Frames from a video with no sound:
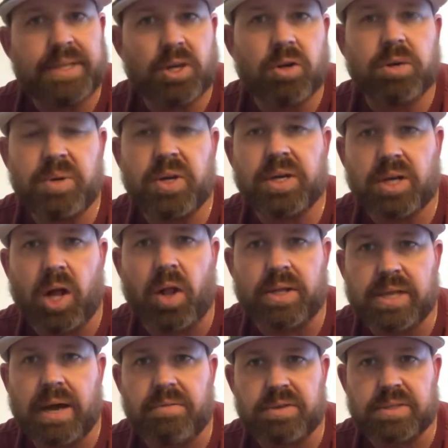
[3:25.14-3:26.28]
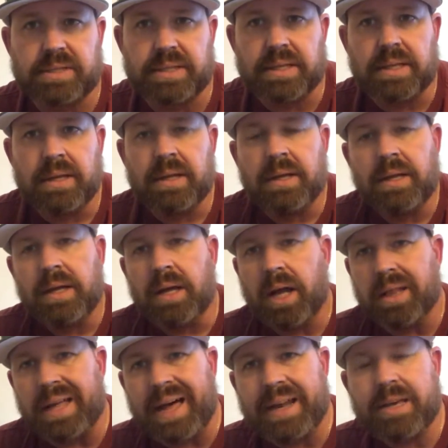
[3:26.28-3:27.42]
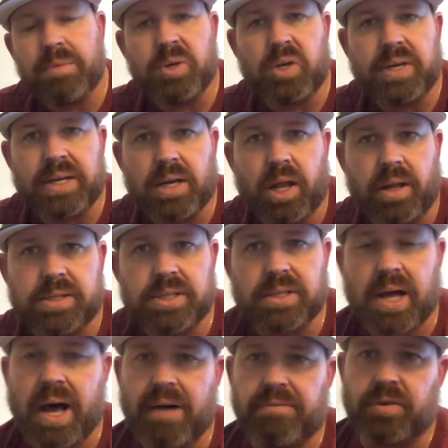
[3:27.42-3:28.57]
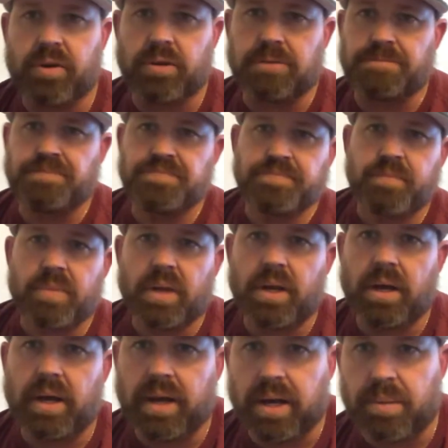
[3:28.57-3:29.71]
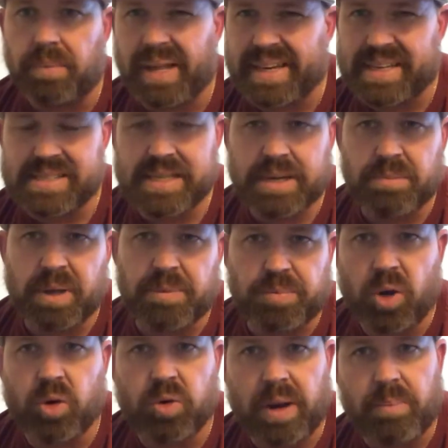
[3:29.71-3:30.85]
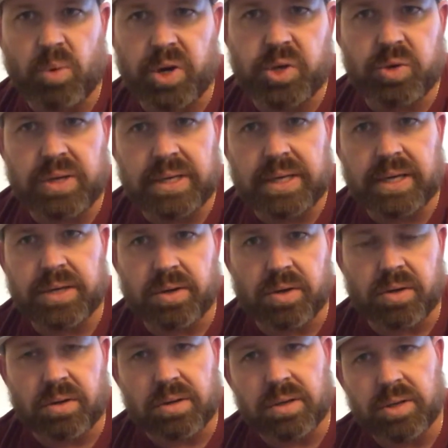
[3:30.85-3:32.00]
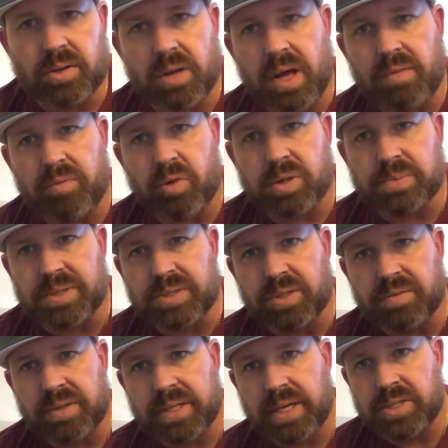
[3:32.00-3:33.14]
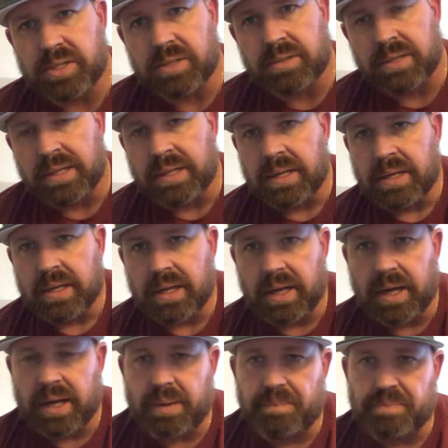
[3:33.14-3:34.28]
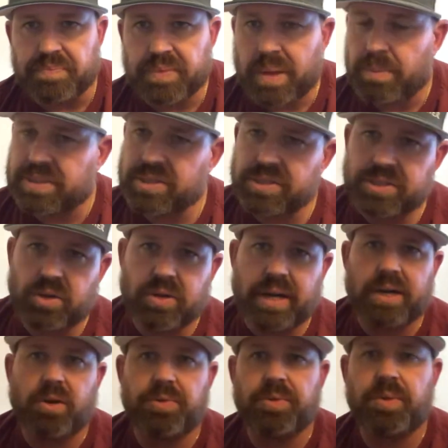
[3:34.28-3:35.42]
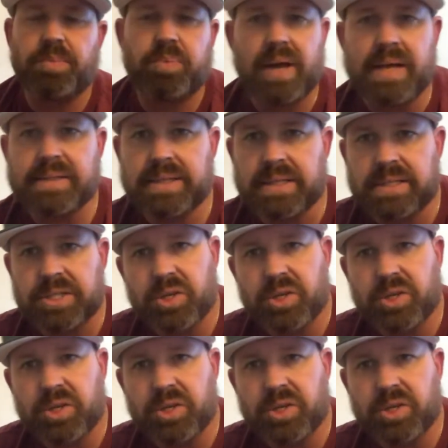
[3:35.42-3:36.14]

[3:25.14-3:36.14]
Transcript: Community College offers it. A lot of community colleges offer like a 10-month program where you can get your law enforcement certification. But you still got to go through the process.